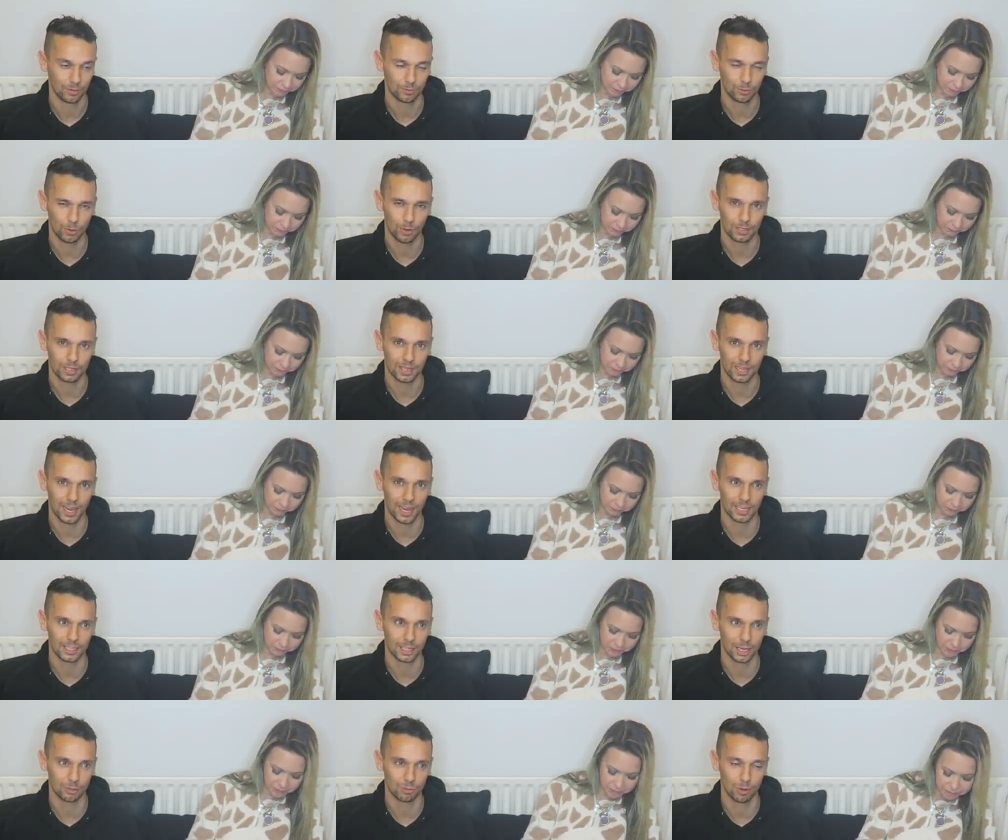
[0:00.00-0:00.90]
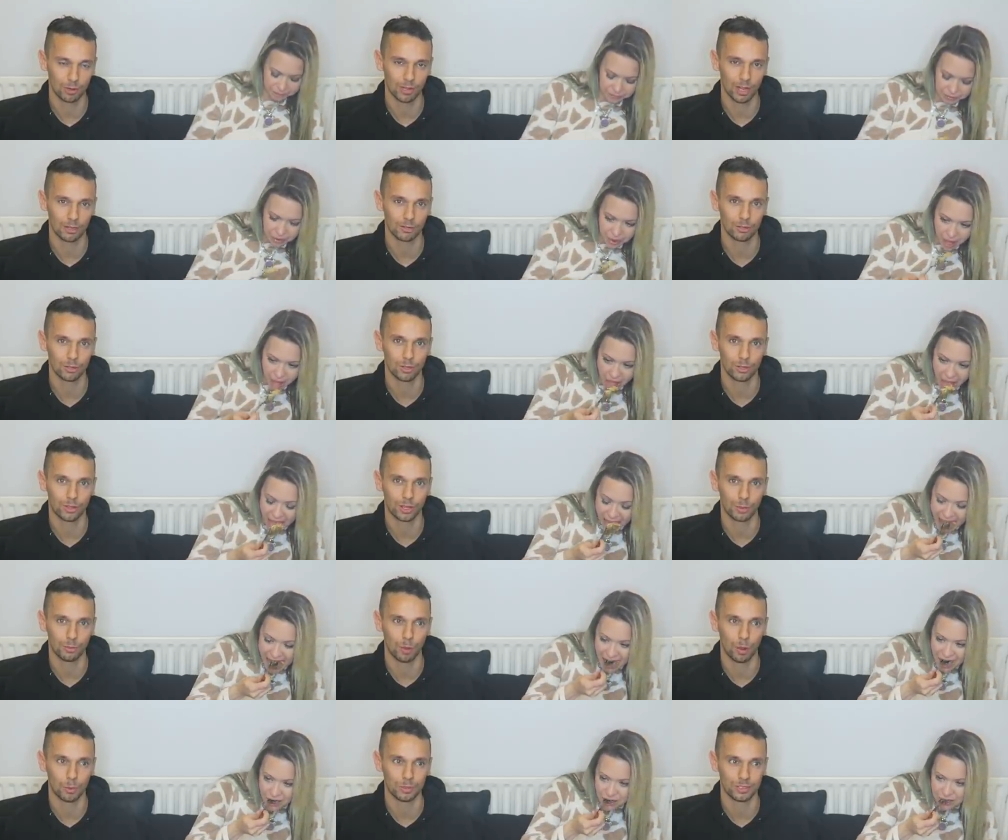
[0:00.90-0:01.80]
Speaker 1: We've tried to gauge it as well. That was a good
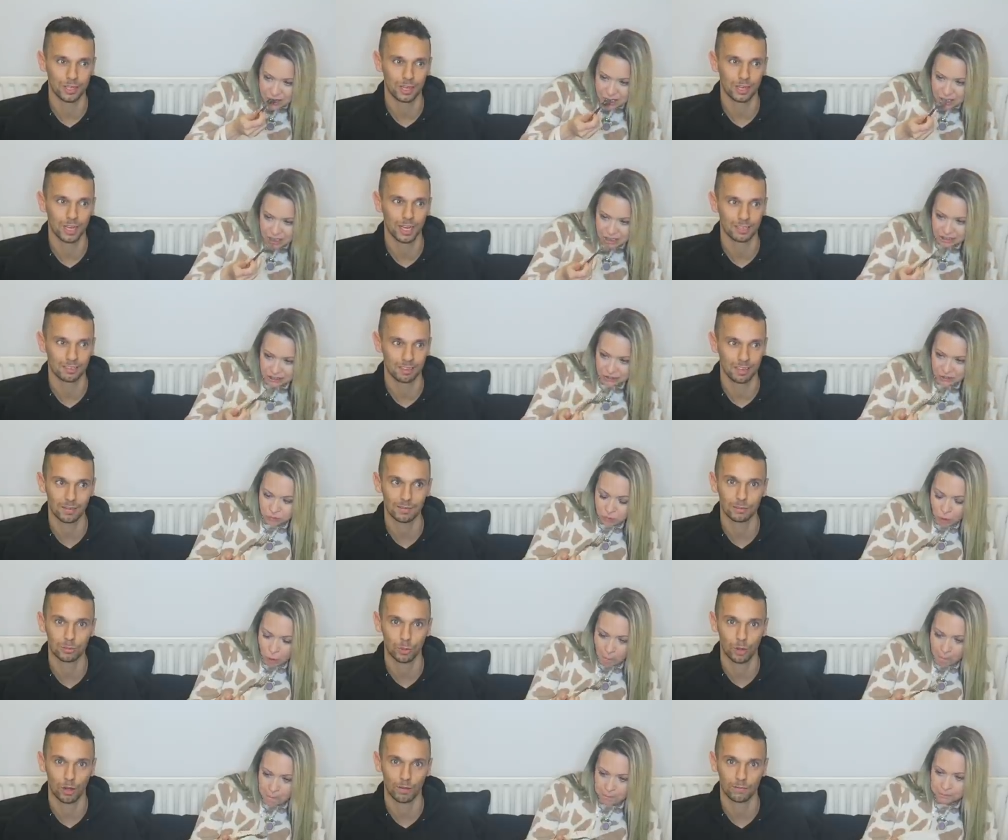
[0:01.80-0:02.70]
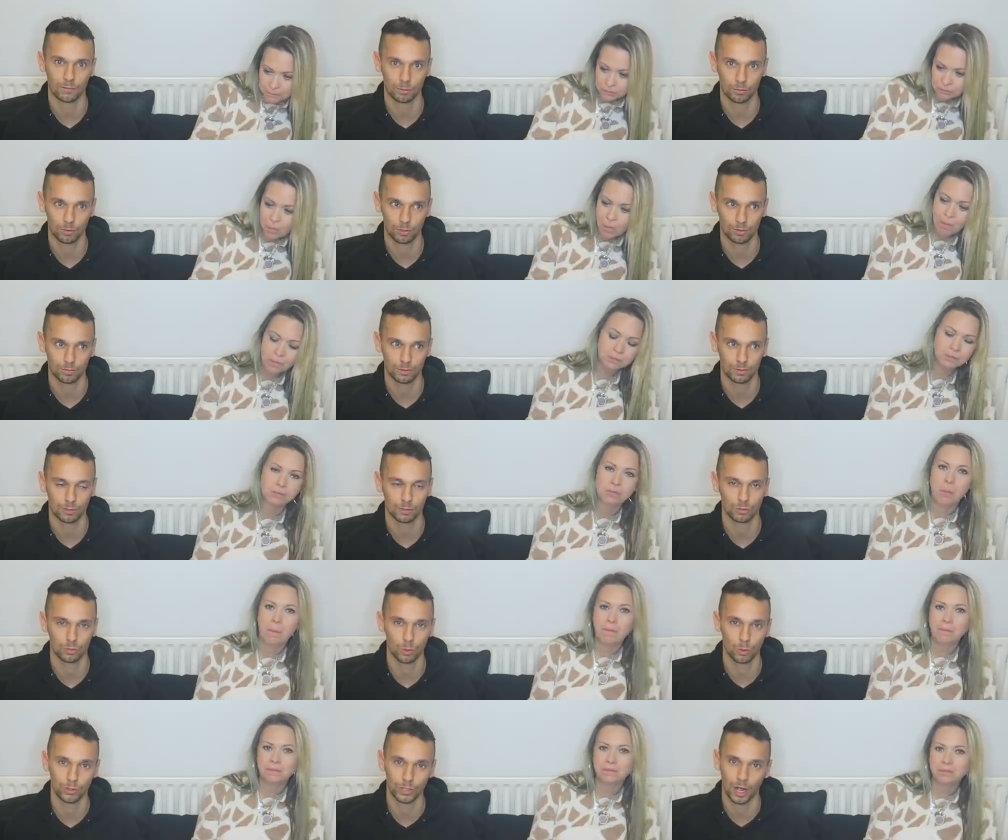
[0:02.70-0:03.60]
thing why we said let's leave it to after Christmas,
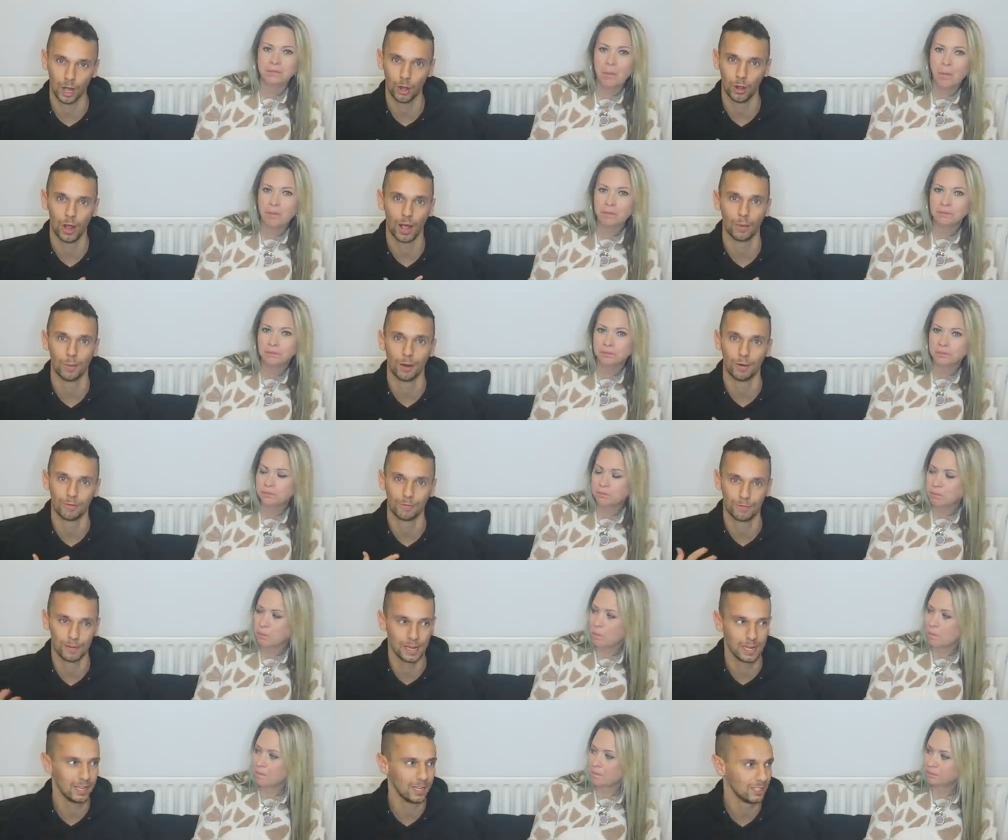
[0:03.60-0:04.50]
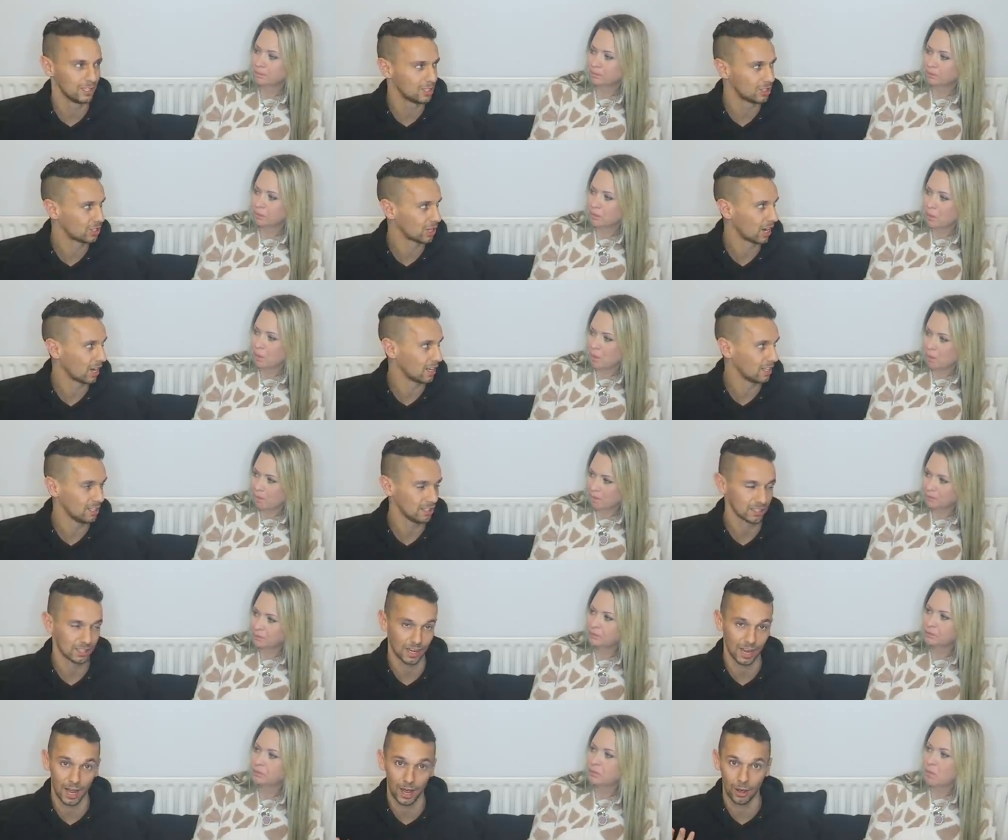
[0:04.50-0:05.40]
because we'll know how our feelings change
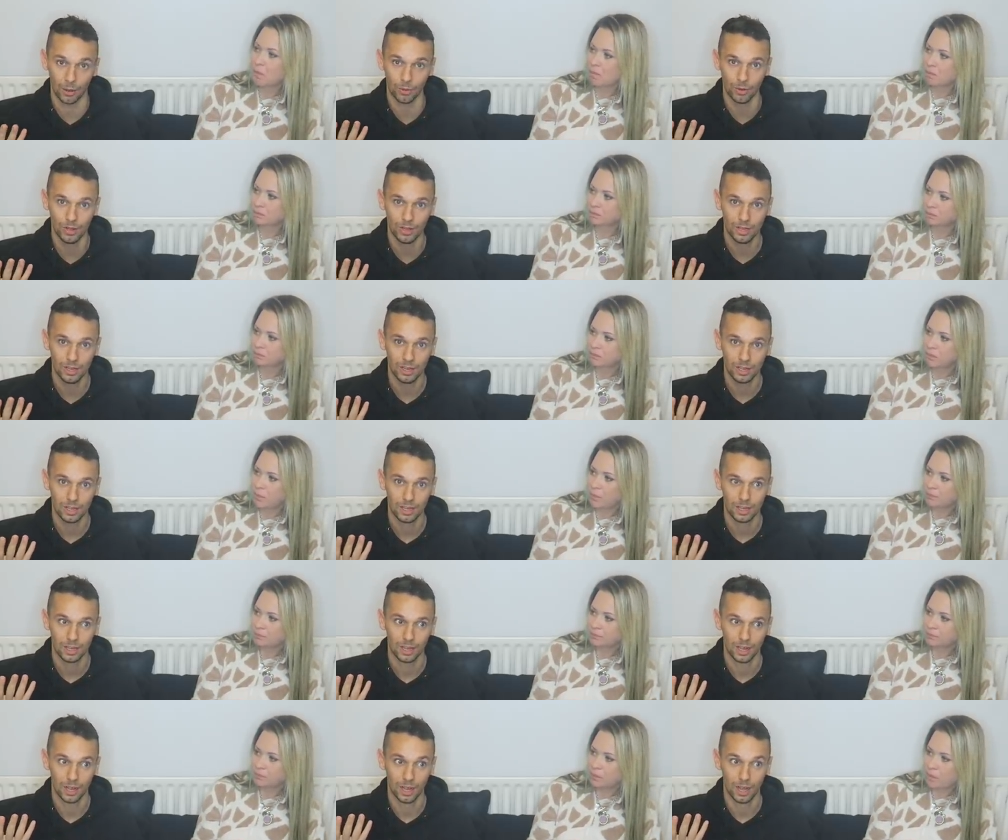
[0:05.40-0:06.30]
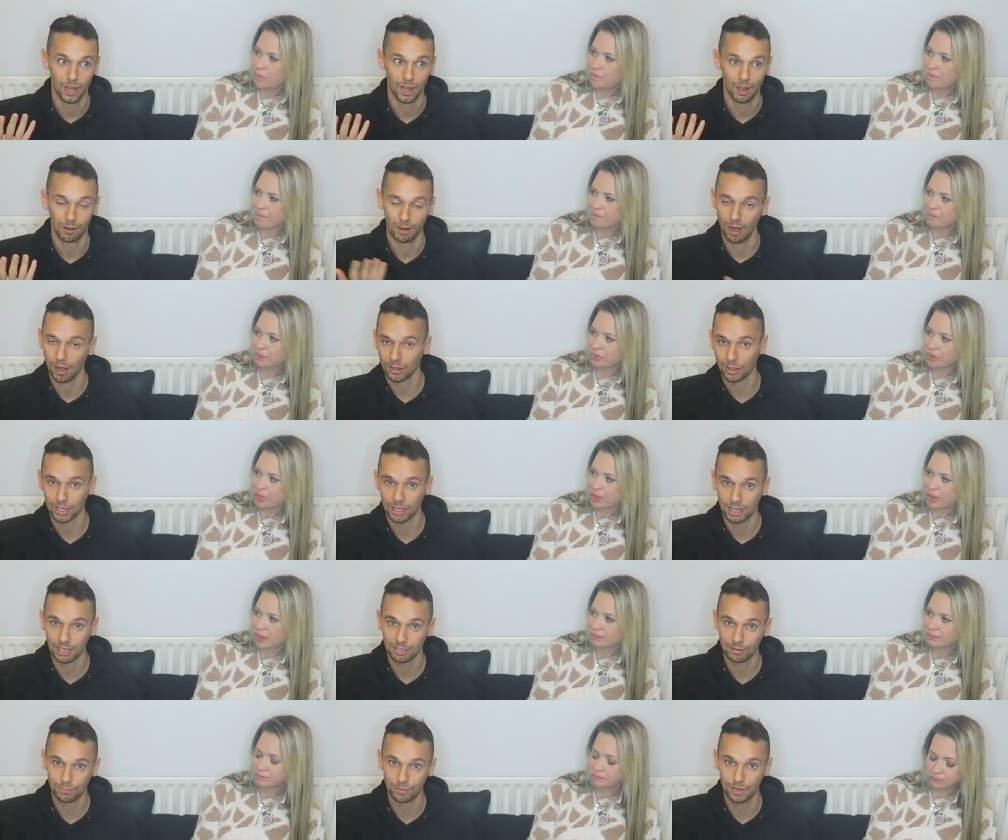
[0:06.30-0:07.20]
and how our other
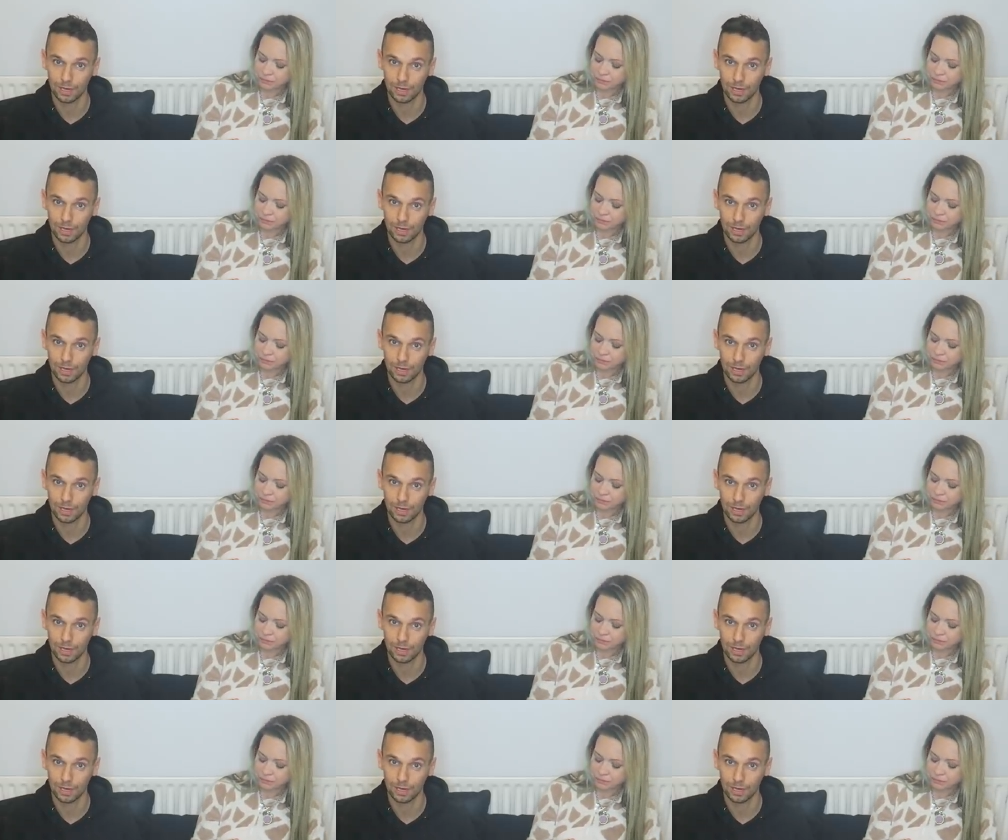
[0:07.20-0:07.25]
kids'